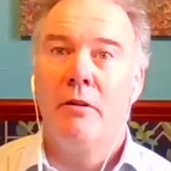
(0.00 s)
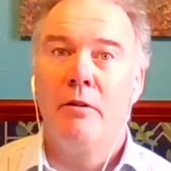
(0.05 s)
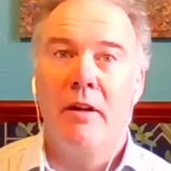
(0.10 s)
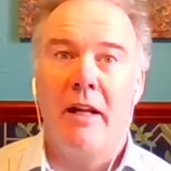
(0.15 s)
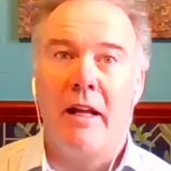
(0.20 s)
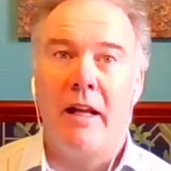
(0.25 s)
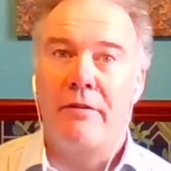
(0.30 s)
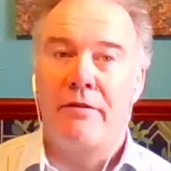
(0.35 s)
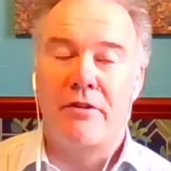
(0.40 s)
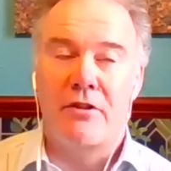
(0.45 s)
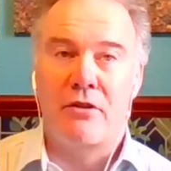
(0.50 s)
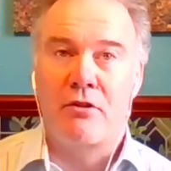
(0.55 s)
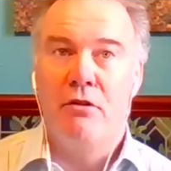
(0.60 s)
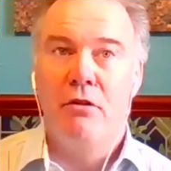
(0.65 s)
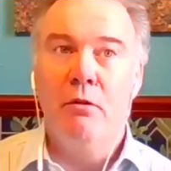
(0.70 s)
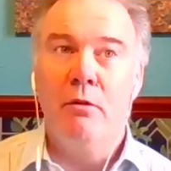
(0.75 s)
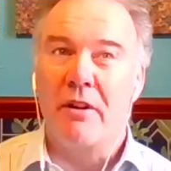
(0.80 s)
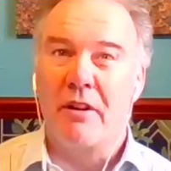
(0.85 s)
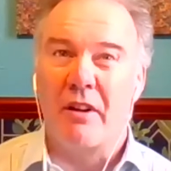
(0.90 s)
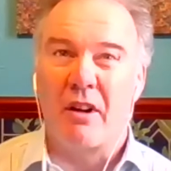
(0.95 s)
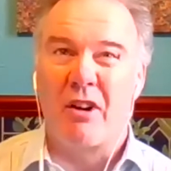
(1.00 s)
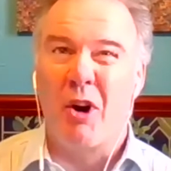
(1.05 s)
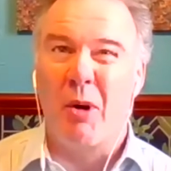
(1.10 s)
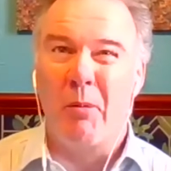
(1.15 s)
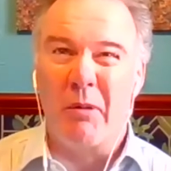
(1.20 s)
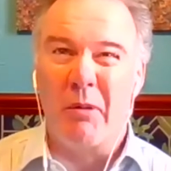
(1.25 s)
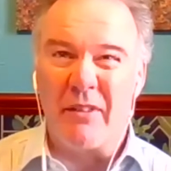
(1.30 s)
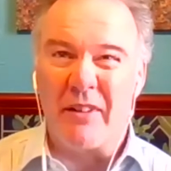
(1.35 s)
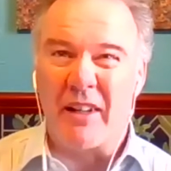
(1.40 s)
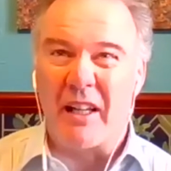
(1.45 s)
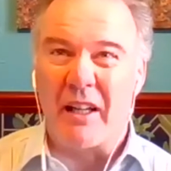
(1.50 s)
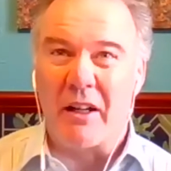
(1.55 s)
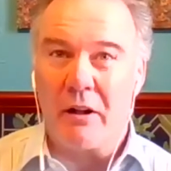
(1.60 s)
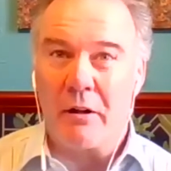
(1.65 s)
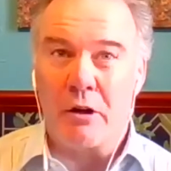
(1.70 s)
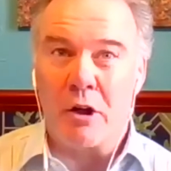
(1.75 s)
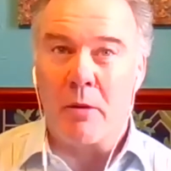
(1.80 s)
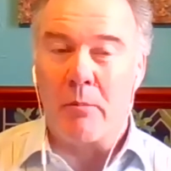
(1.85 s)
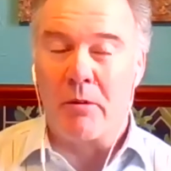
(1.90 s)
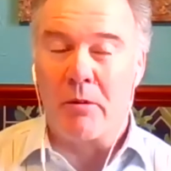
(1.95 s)
who left school with a
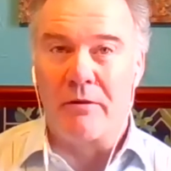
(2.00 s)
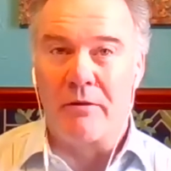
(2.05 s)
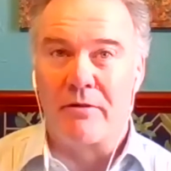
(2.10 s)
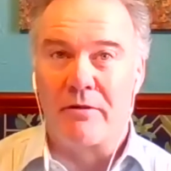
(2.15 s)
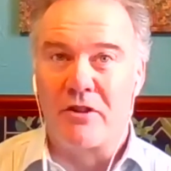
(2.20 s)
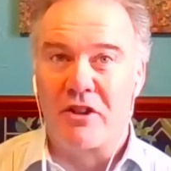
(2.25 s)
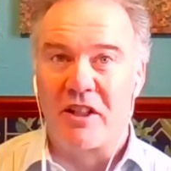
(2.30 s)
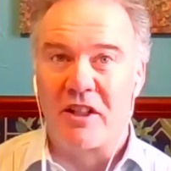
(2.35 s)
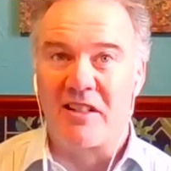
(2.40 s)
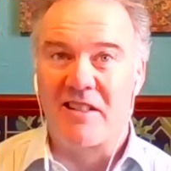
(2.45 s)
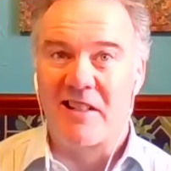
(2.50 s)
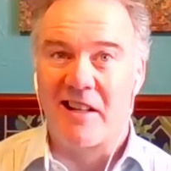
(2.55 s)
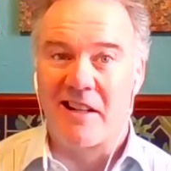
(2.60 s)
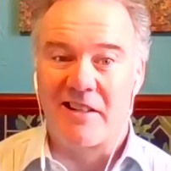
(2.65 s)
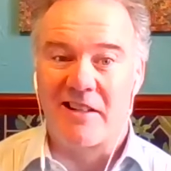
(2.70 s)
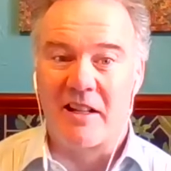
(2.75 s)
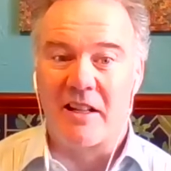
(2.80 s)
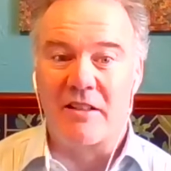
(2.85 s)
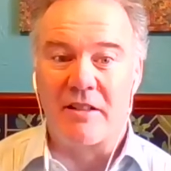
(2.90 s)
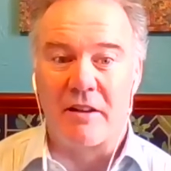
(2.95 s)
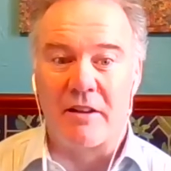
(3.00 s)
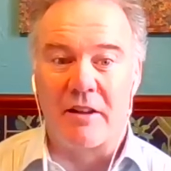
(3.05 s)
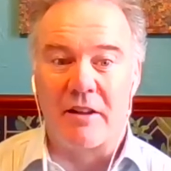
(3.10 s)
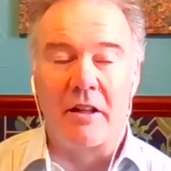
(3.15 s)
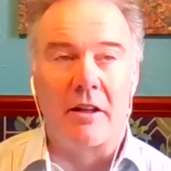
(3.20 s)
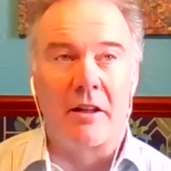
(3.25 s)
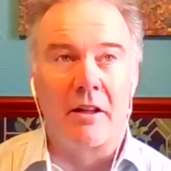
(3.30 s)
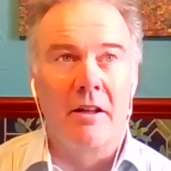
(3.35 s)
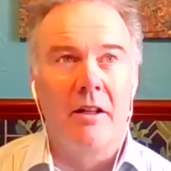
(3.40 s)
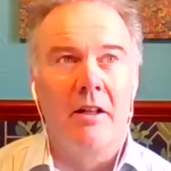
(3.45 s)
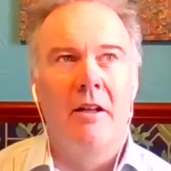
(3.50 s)
couple of GCSEs, I think,